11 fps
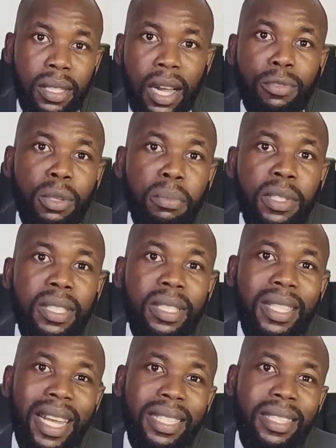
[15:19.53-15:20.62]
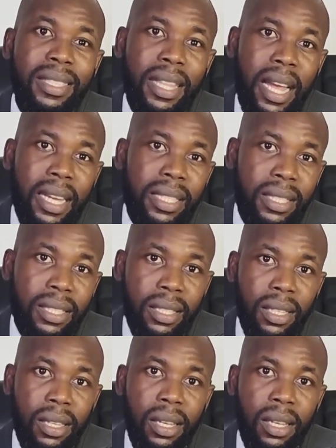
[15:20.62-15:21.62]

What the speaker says: and remit it as tax